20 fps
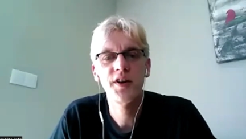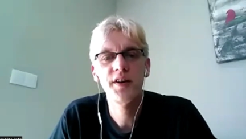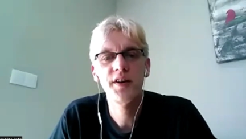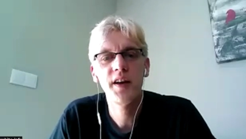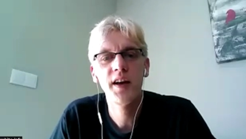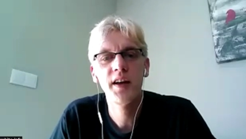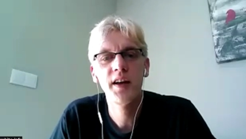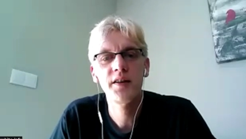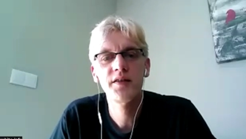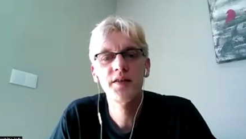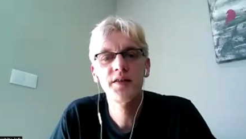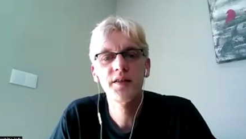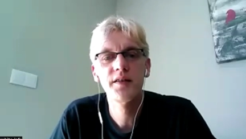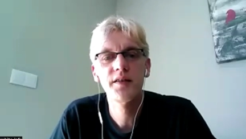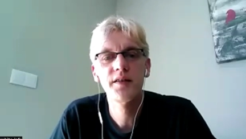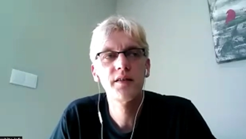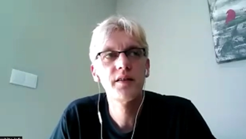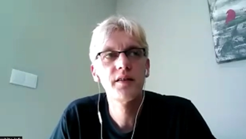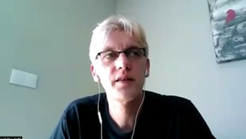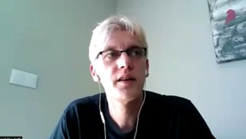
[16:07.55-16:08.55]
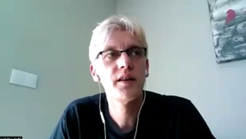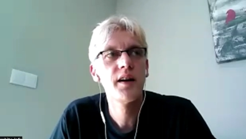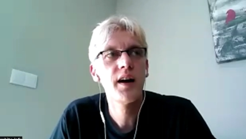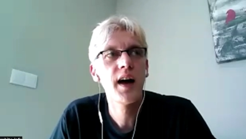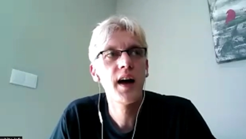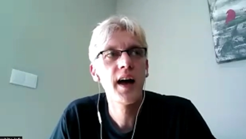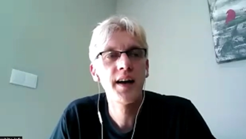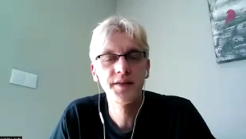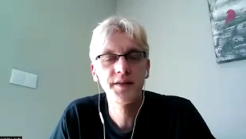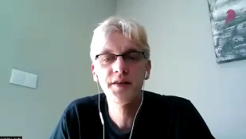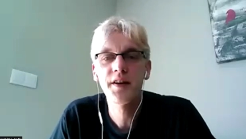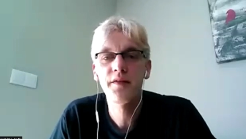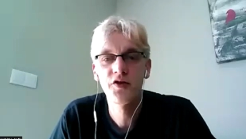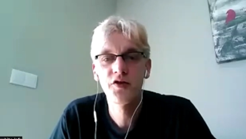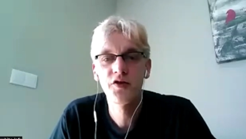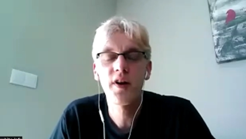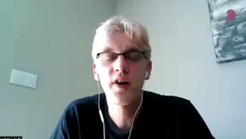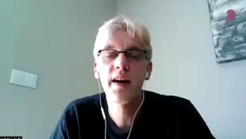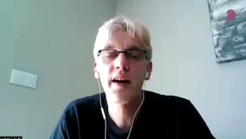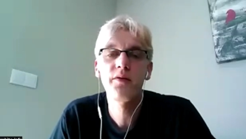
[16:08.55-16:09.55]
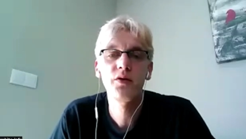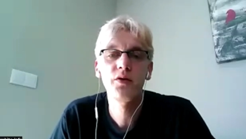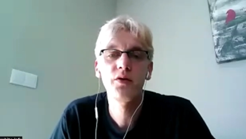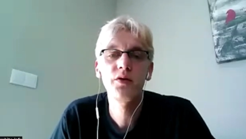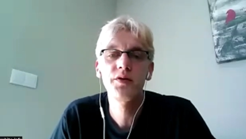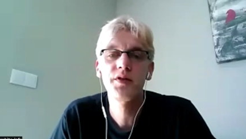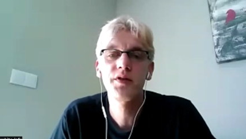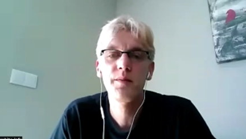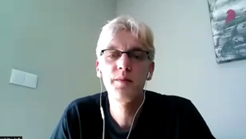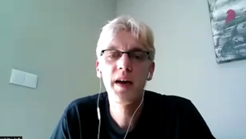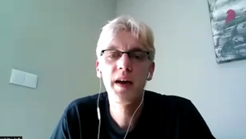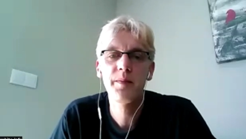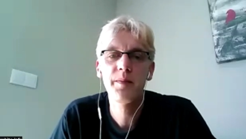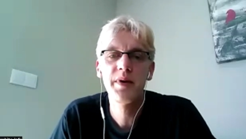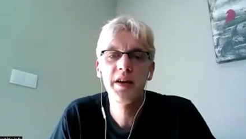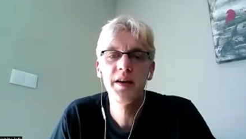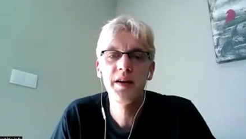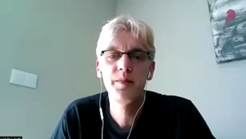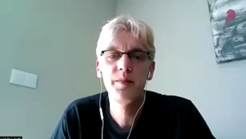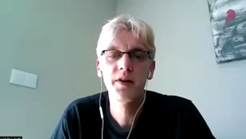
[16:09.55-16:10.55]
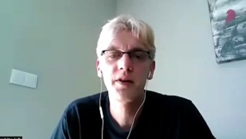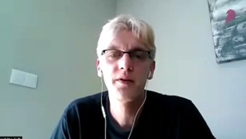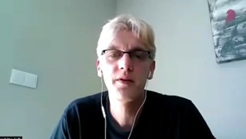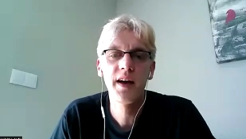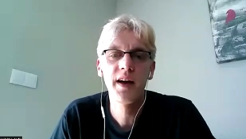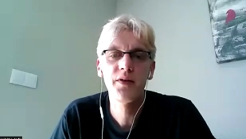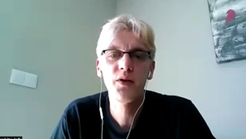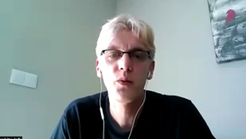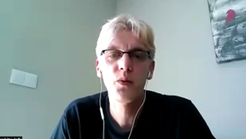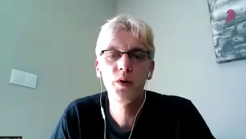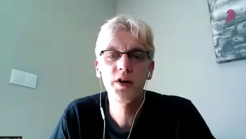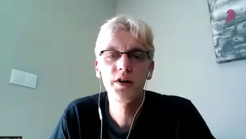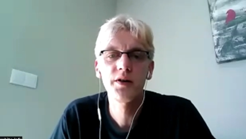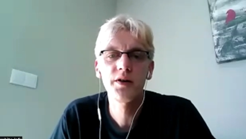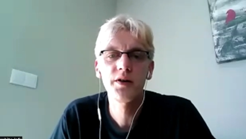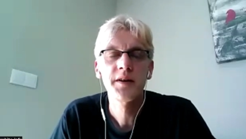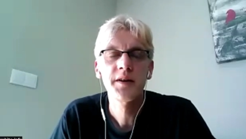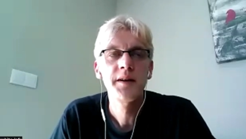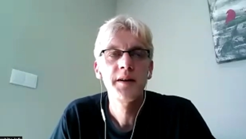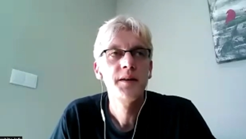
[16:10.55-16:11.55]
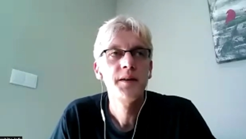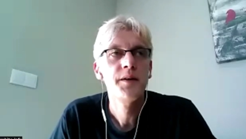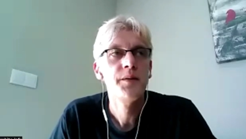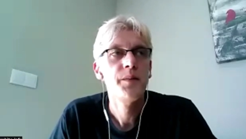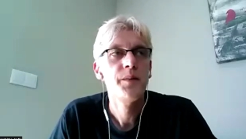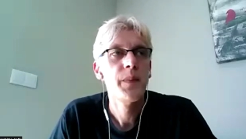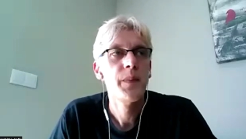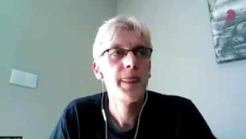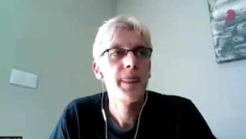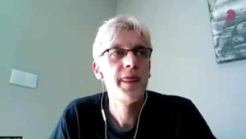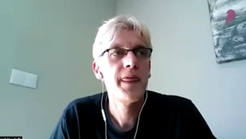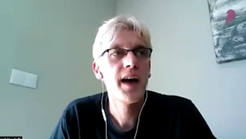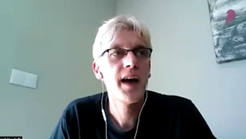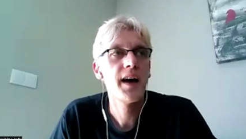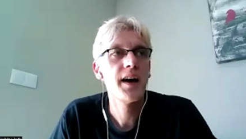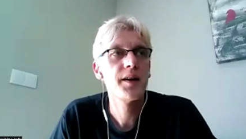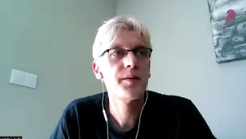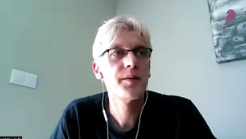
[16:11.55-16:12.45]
And as I've traveled and met people around the world that,